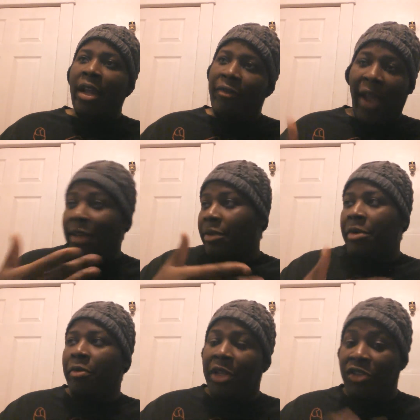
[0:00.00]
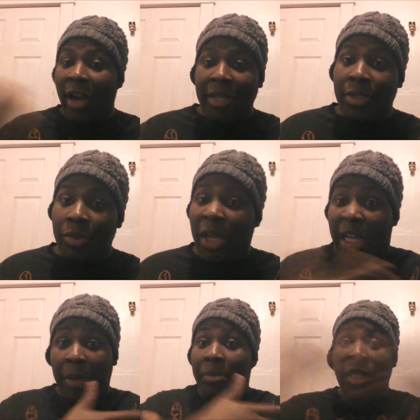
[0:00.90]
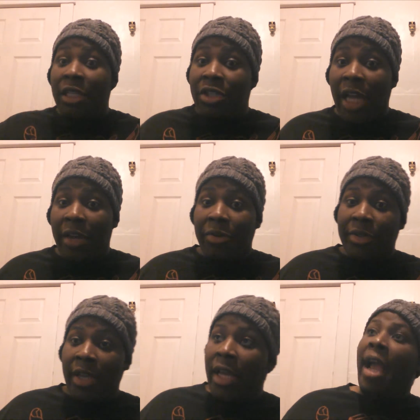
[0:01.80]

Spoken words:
In fact, when he tries to, it completely shatters.